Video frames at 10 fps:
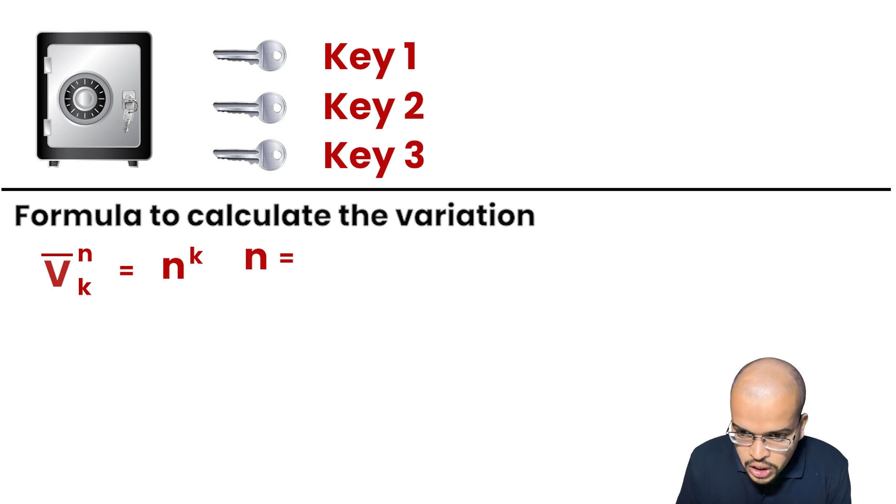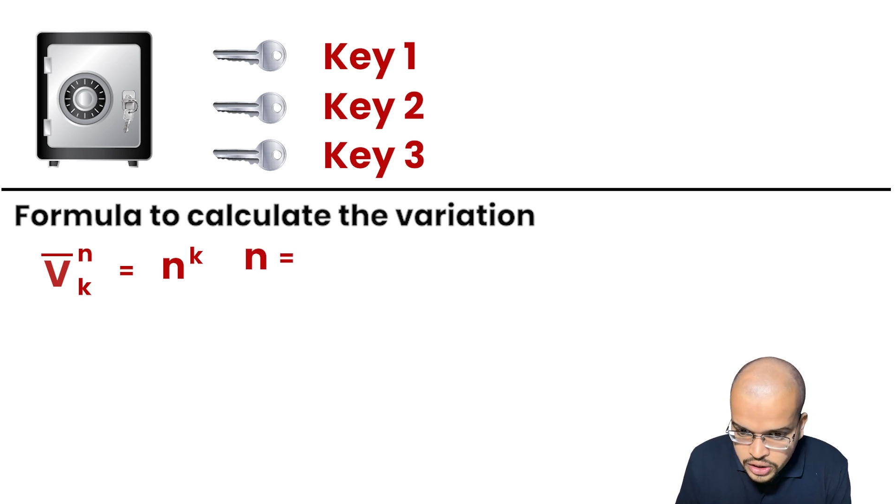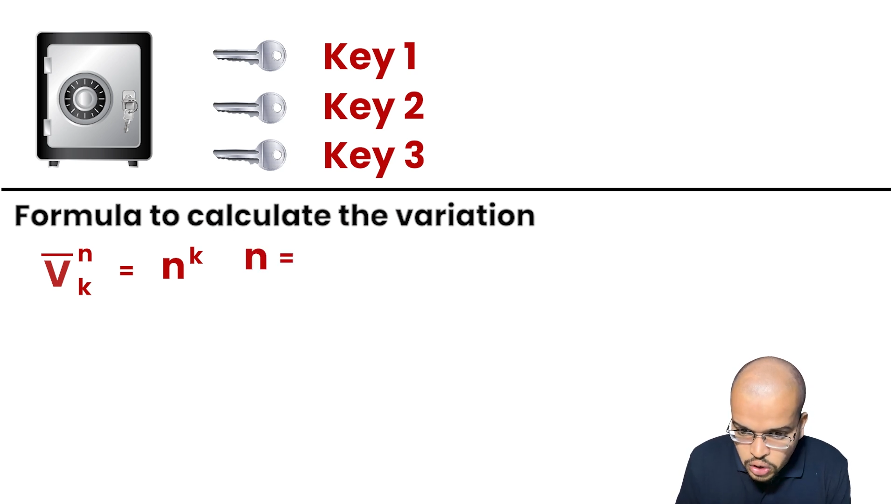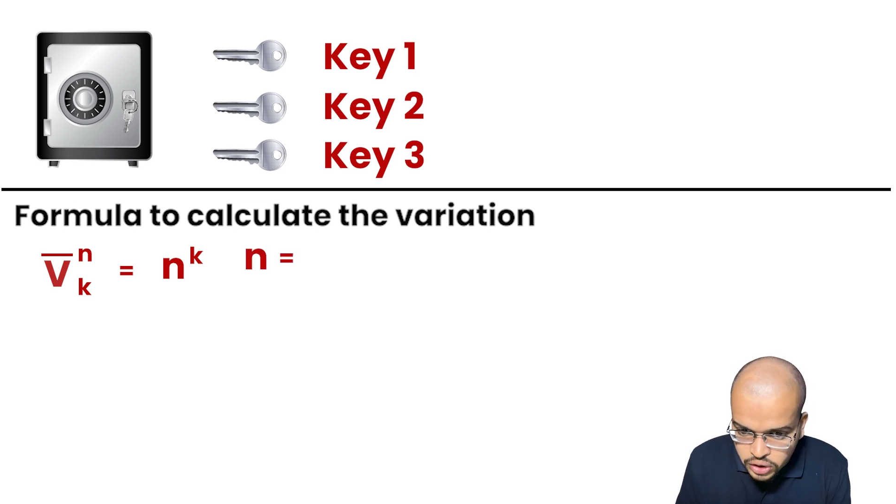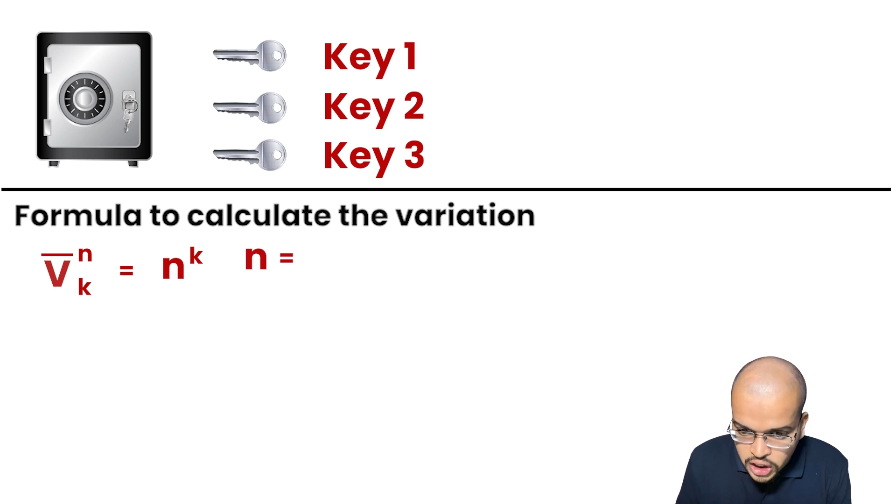
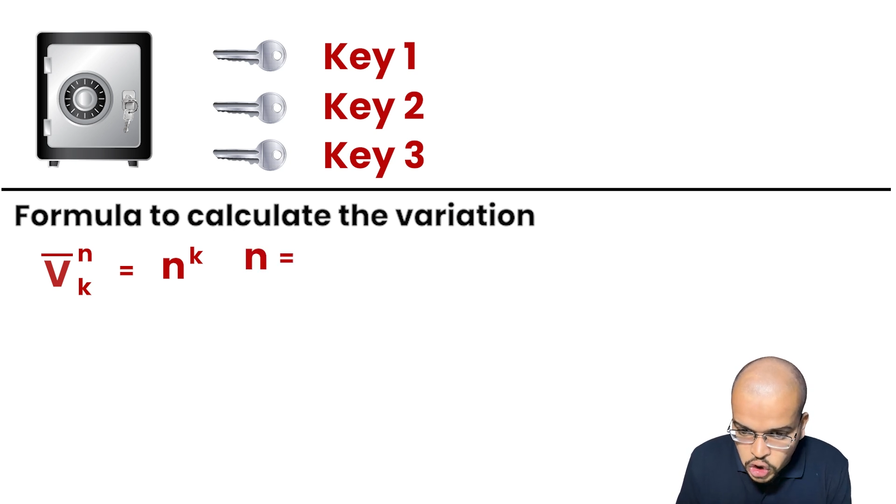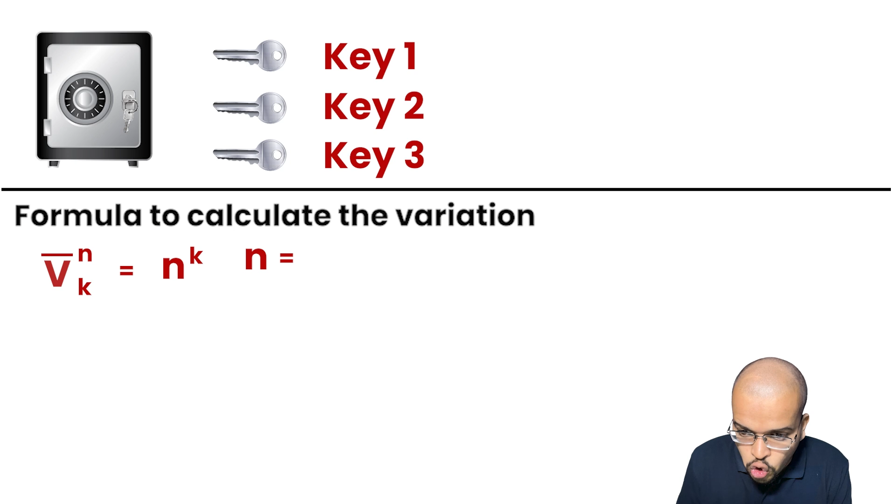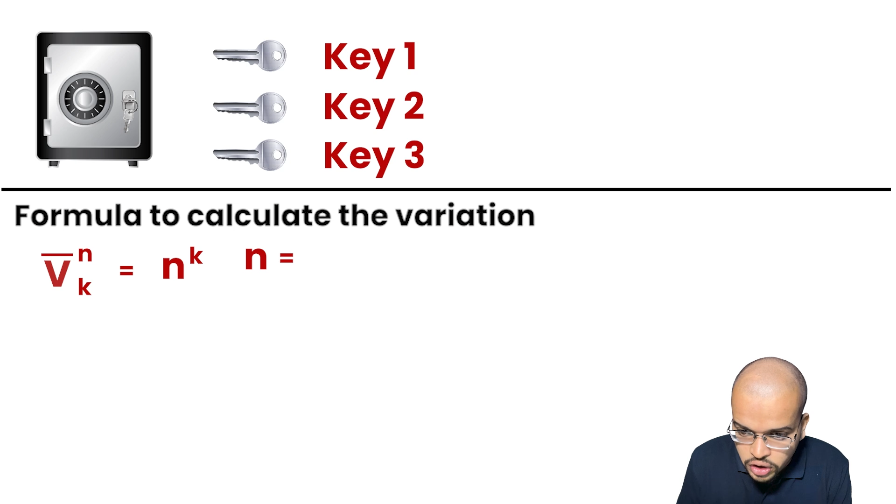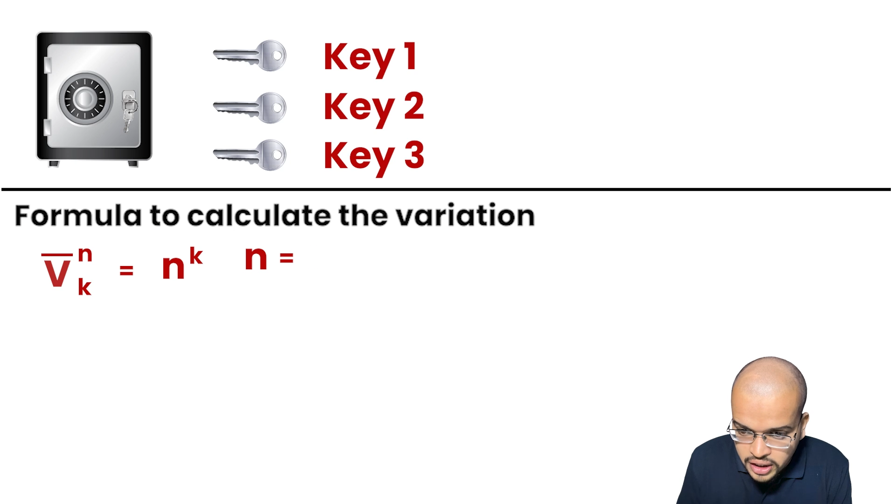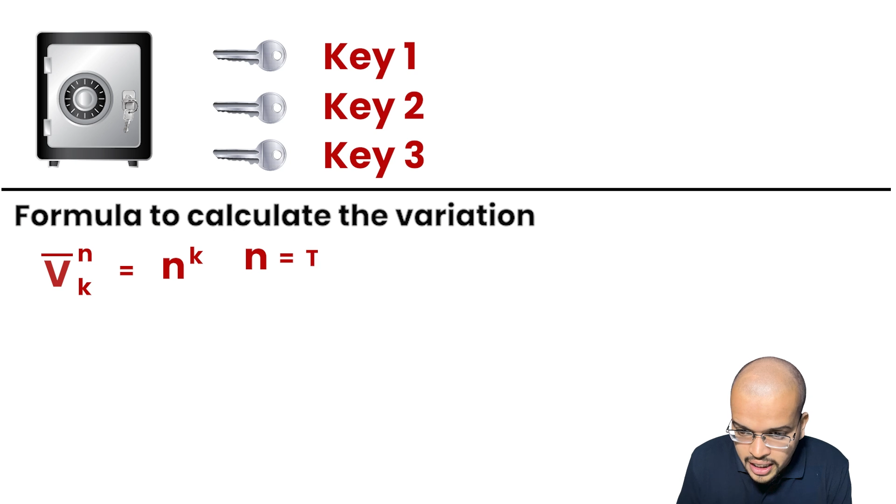so the
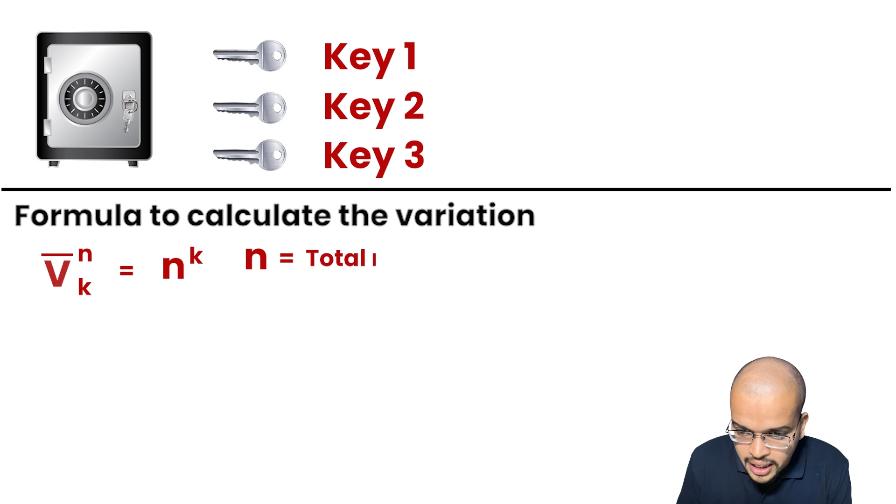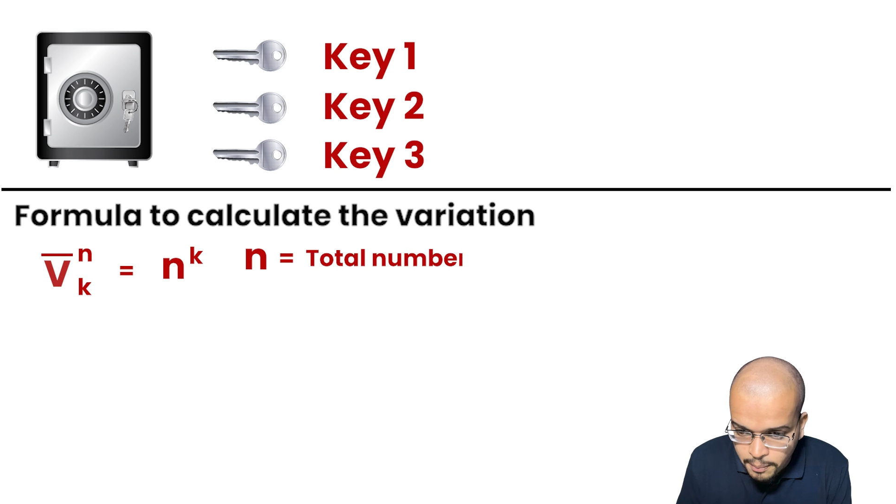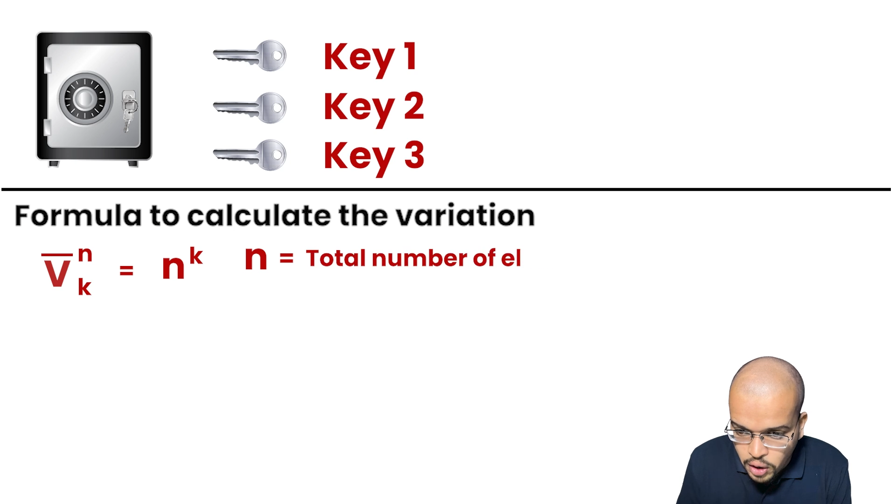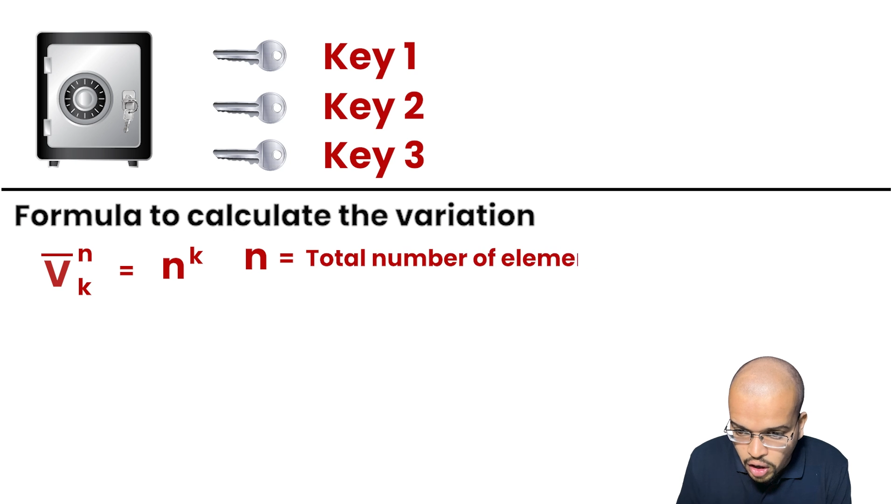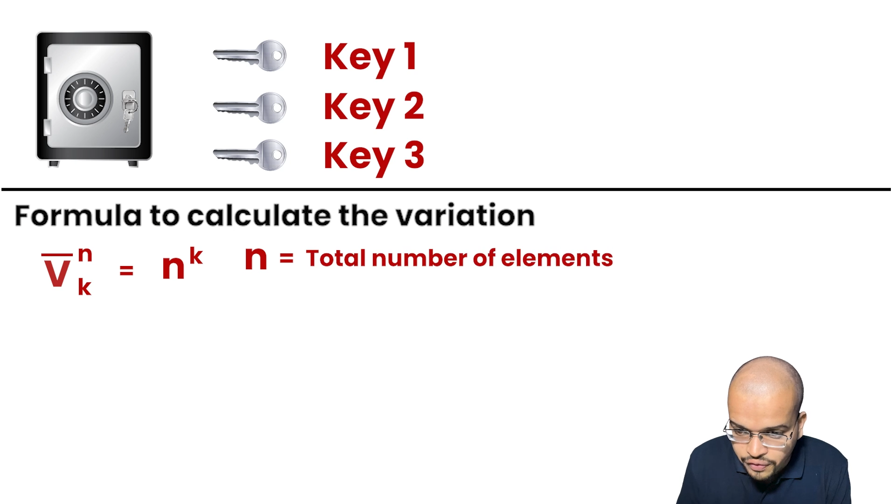total
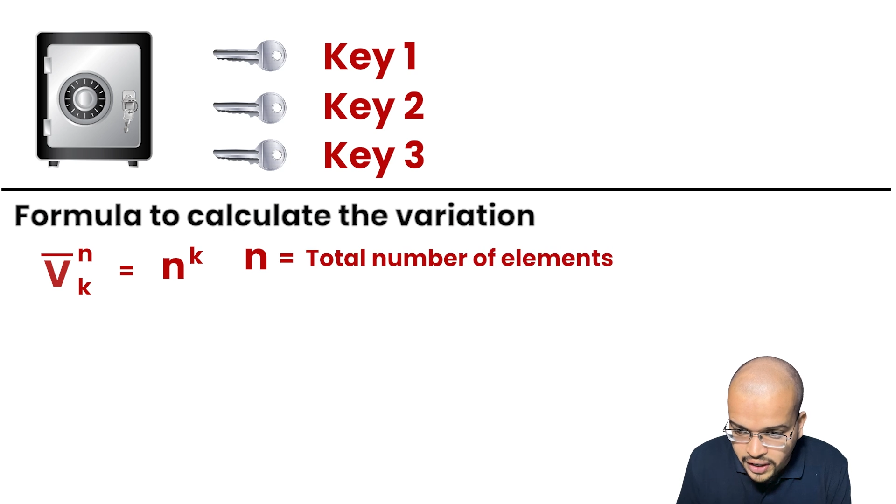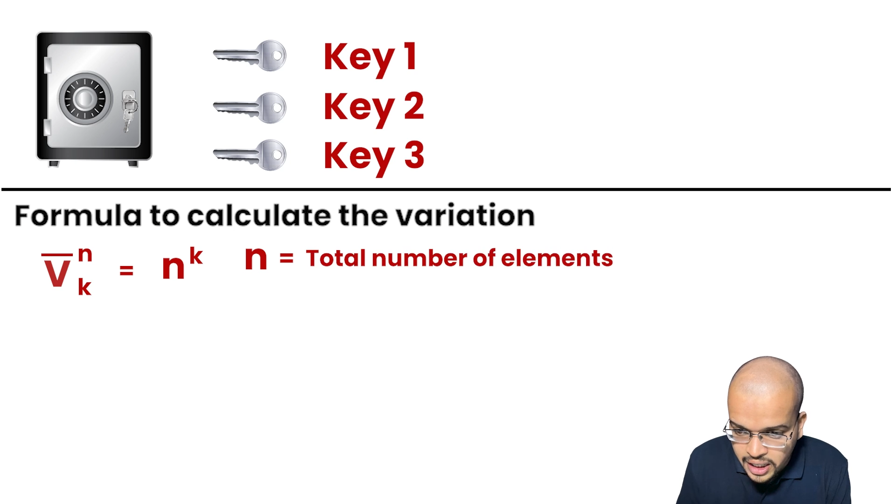number of